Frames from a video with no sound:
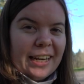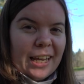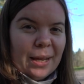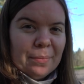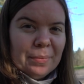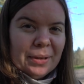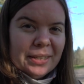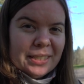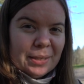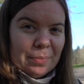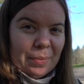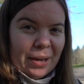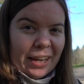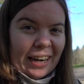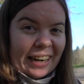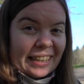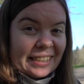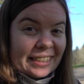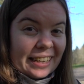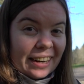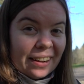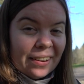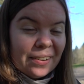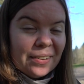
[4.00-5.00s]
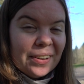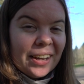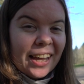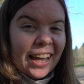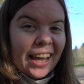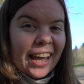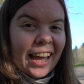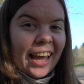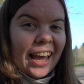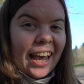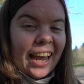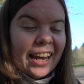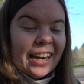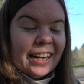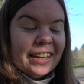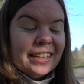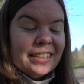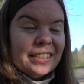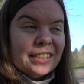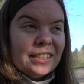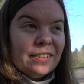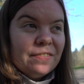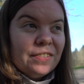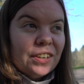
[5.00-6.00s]
name is Amanda Zitto, and it
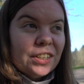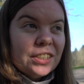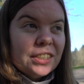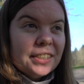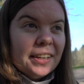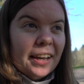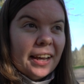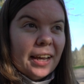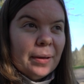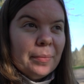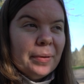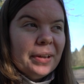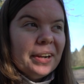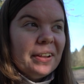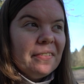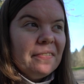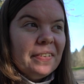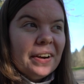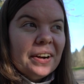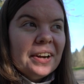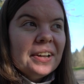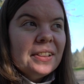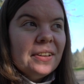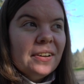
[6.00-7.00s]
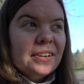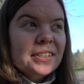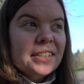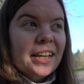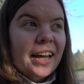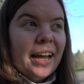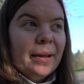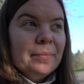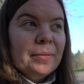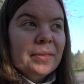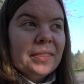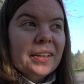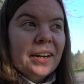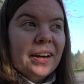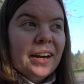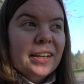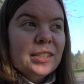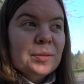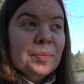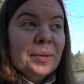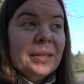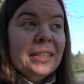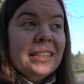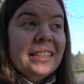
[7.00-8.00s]
is the first time in a very long time that there
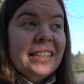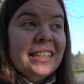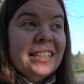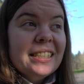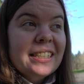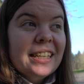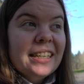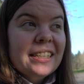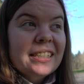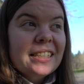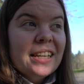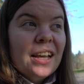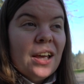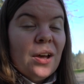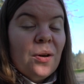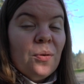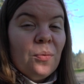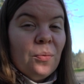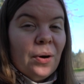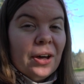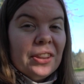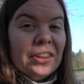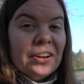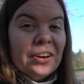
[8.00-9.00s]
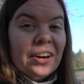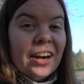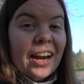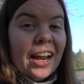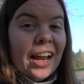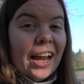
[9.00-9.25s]
has been decent weather